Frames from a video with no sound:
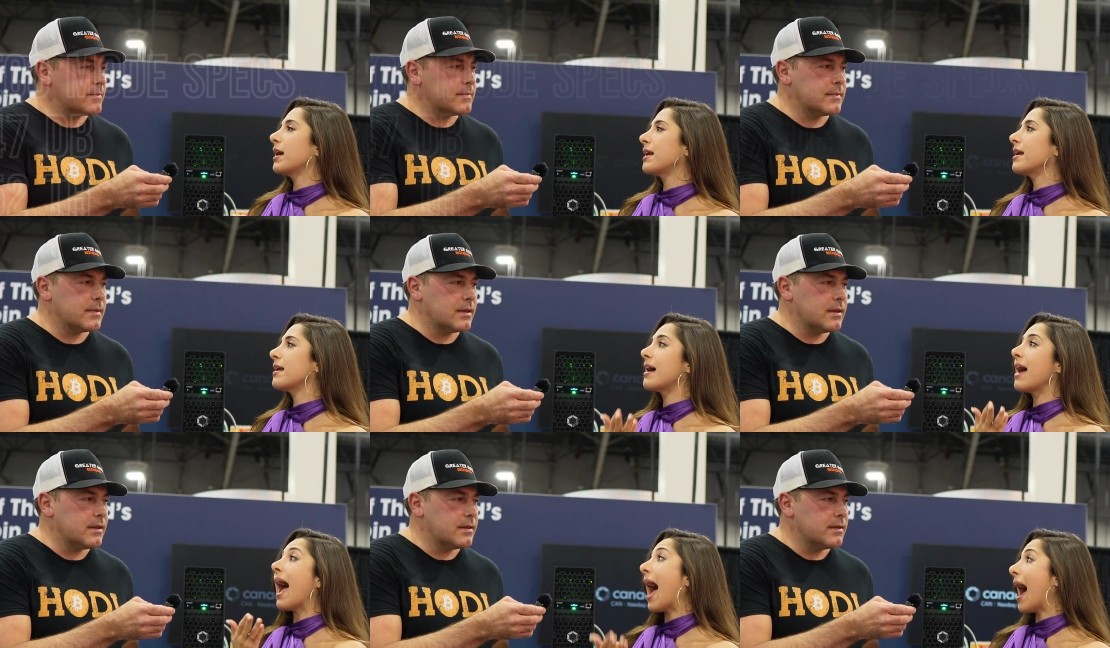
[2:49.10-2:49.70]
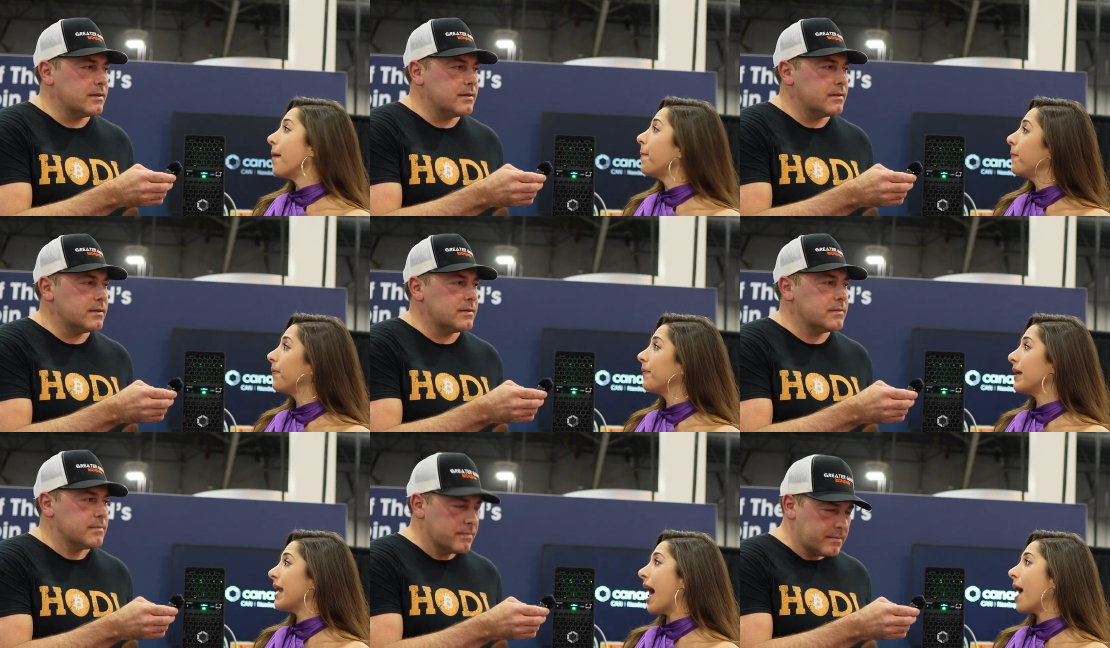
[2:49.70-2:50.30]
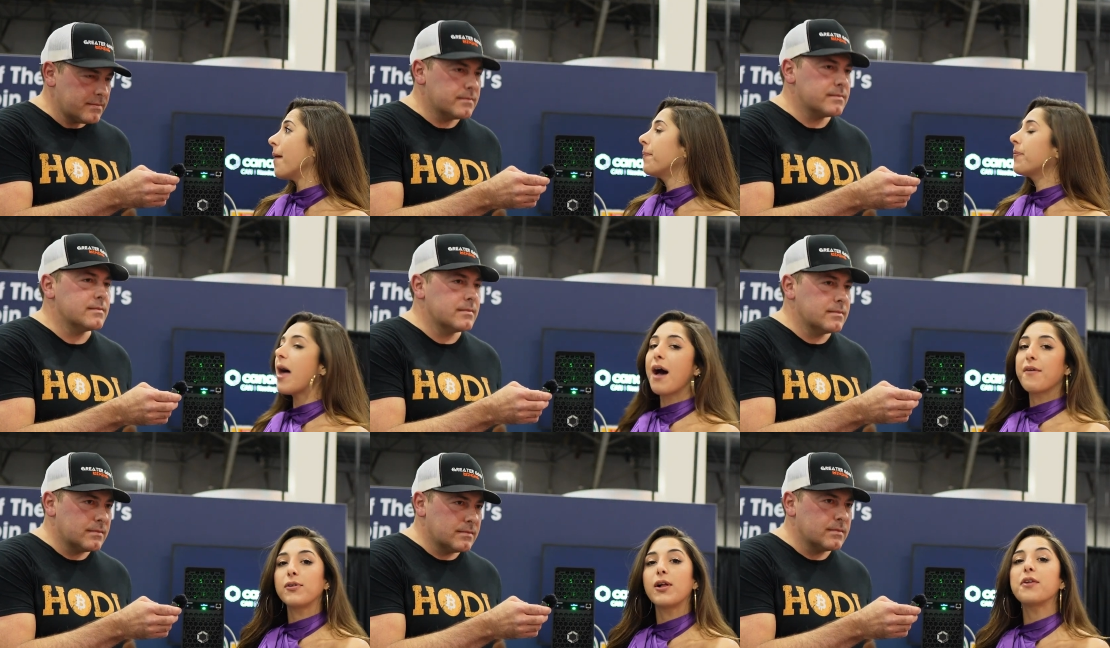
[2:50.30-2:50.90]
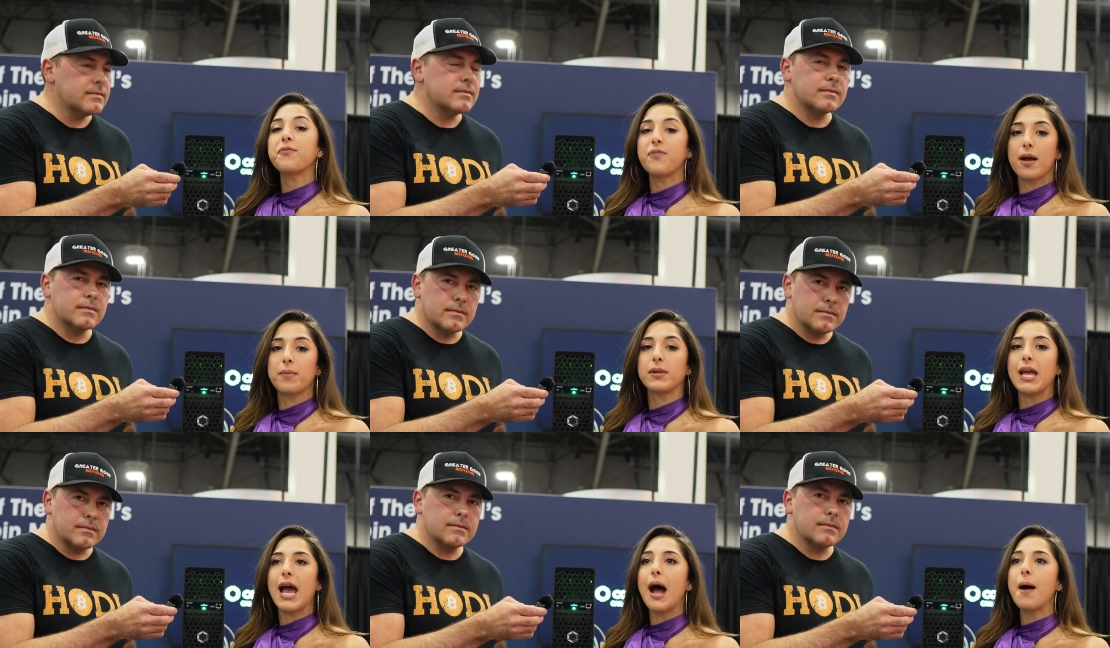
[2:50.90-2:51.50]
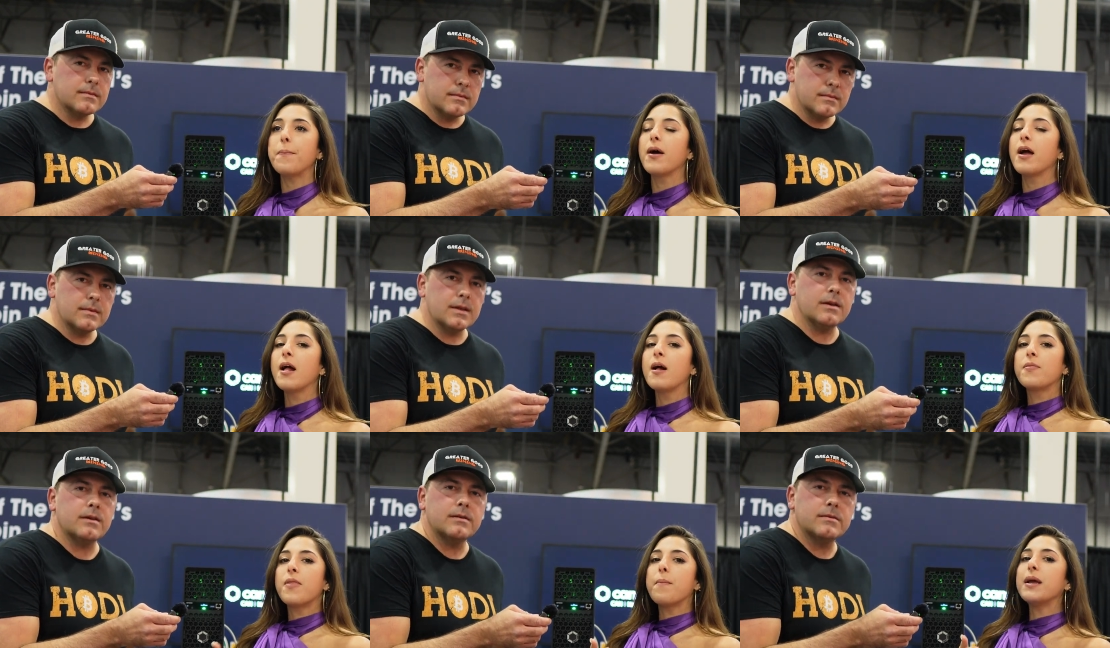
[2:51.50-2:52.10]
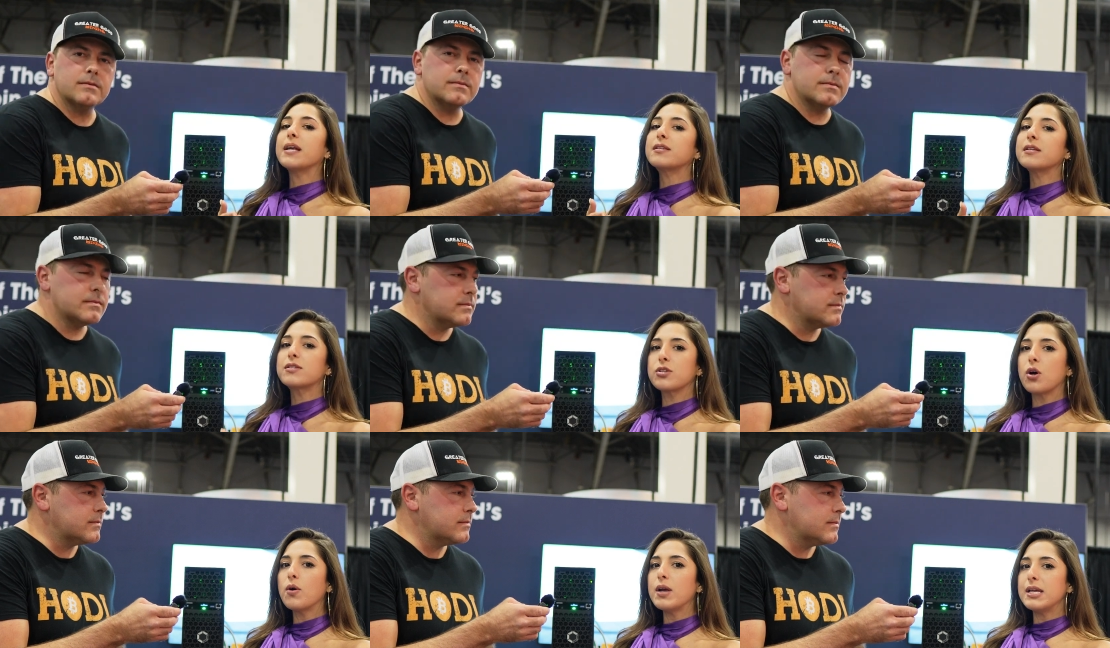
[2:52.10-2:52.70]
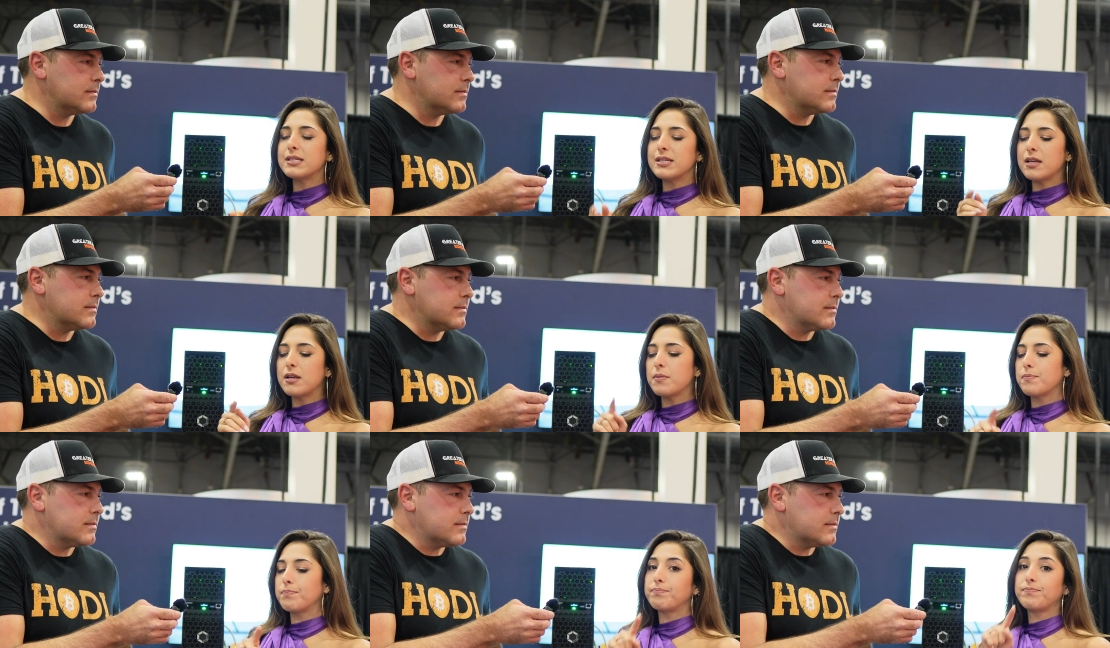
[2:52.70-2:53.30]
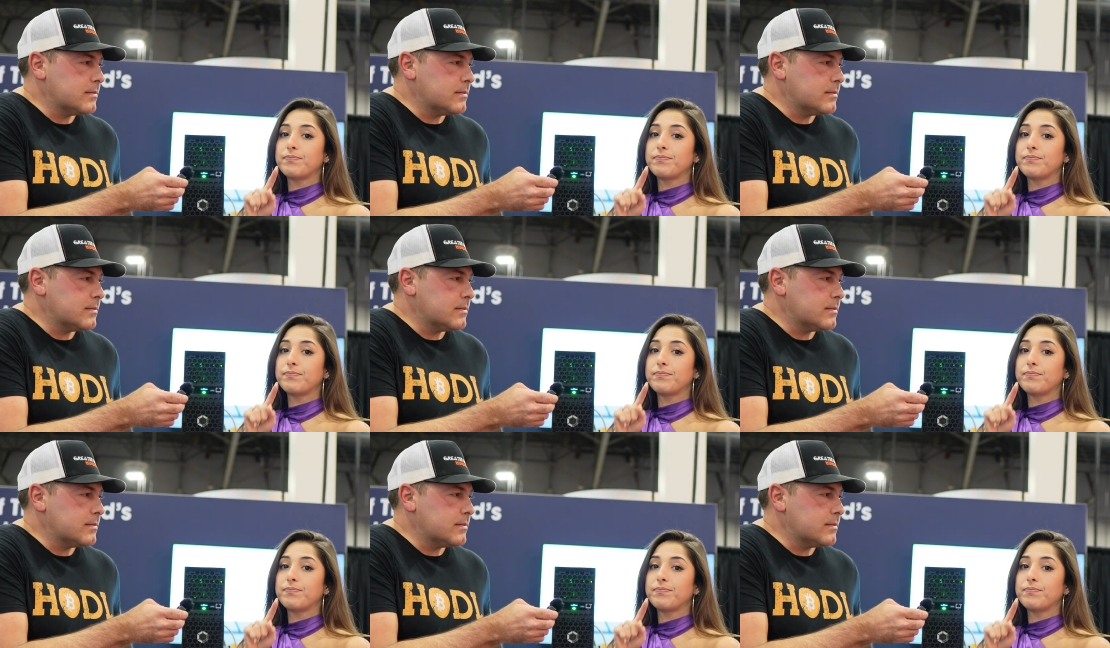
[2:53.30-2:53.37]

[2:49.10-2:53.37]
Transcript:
Speaker 1: created an app, an app, Avalon Family app, that makes it so easy to